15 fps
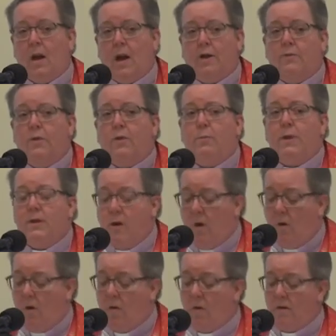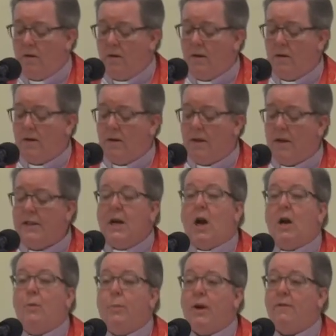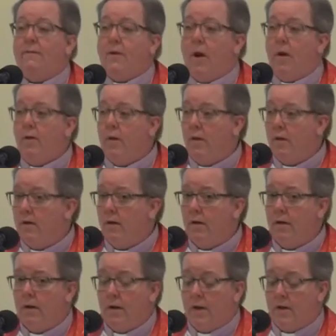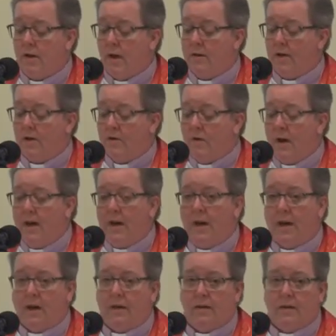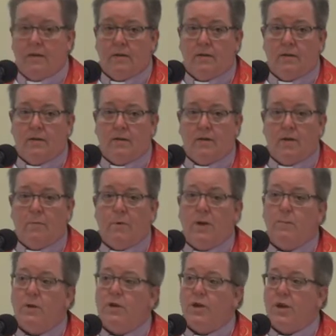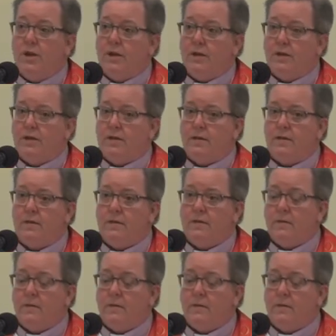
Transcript: And truth be told, it's how my father got the training to be a machinist,